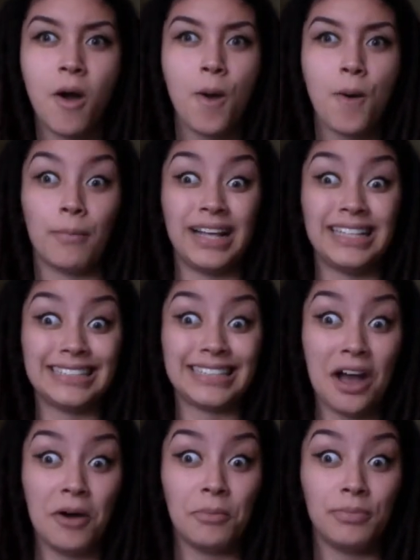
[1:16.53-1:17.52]
my
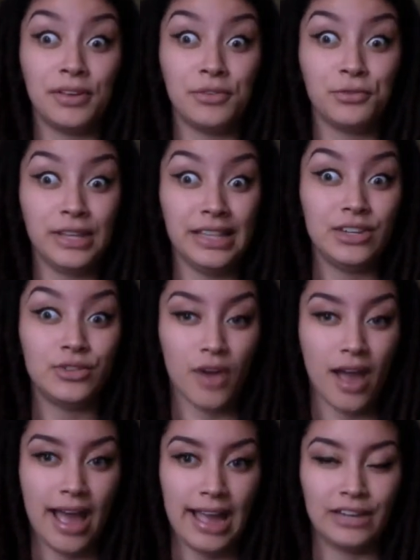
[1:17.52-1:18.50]
scalp being really
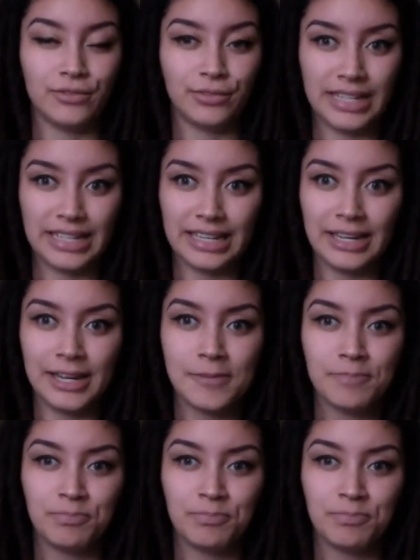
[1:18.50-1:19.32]
dry and flaky,